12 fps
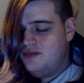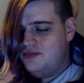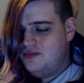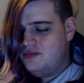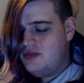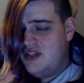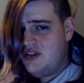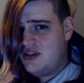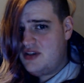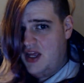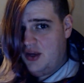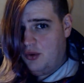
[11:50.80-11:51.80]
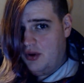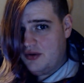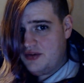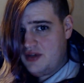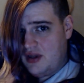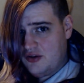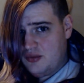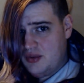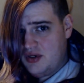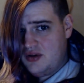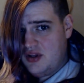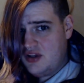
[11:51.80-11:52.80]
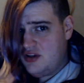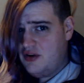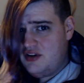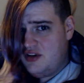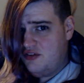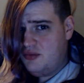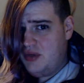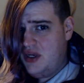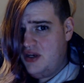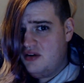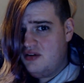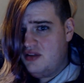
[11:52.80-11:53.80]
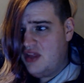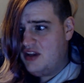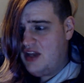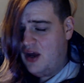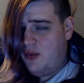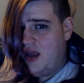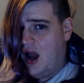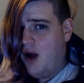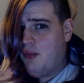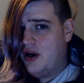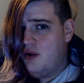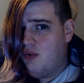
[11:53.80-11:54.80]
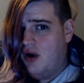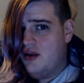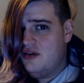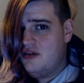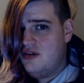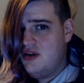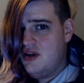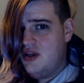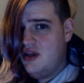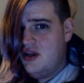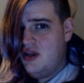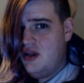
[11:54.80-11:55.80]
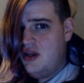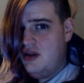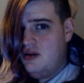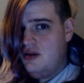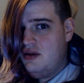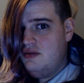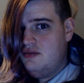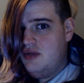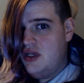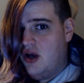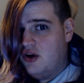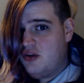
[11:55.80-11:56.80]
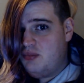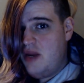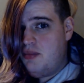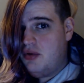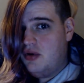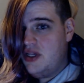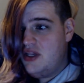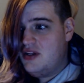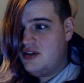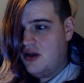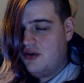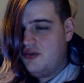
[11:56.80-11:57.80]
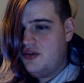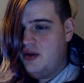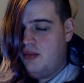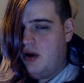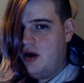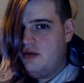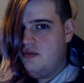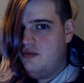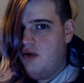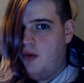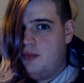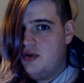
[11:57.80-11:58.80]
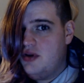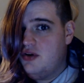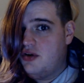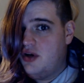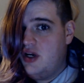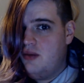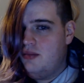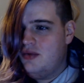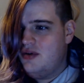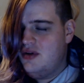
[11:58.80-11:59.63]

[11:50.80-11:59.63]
He's a snake oil salesman. That's all he's ever been. That's how he got where he was. He knows people and he sells them on hopes and dreams.